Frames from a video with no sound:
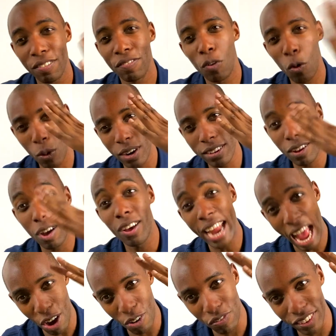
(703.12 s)
force called
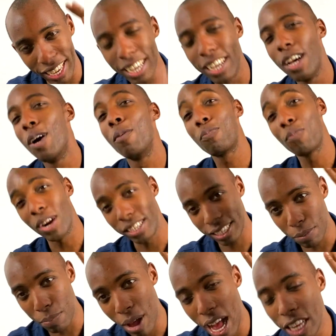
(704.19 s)
Alfie pressing
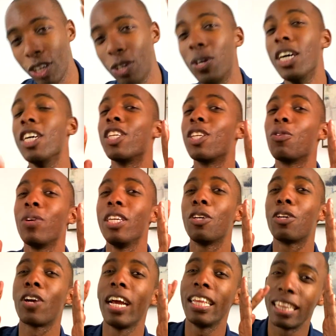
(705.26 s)
upon you. So when you
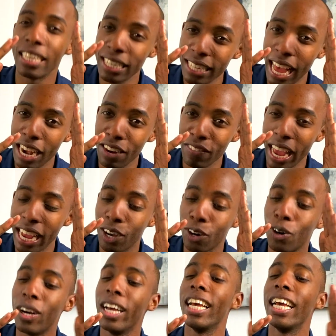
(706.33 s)
create this kind of
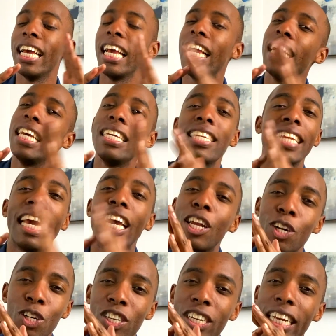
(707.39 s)
angle, his
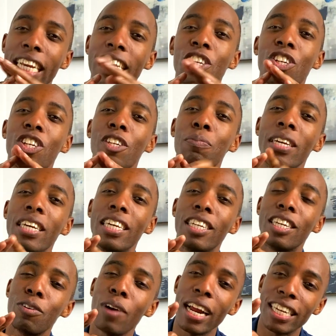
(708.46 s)
energy is just being
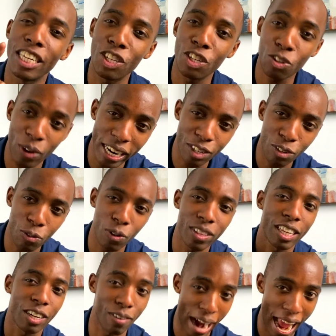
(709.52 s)
directed straight toward
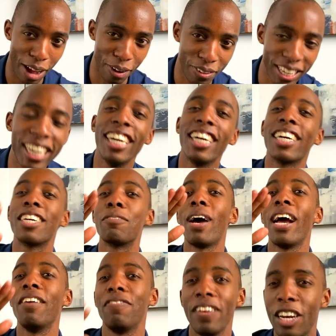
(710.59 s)
the ground because
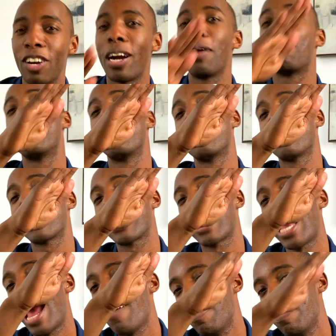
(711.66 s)
my feet are able to just
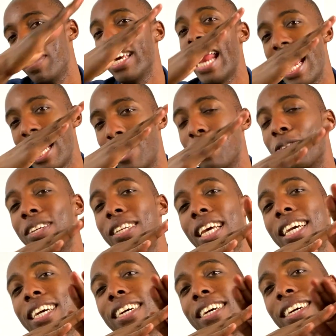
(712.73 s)
have it be an angle. So it's
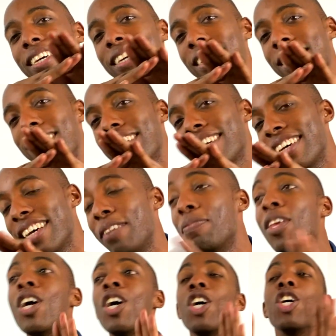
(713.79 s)
like, ah.
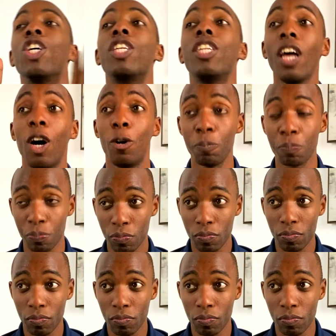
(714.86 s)
So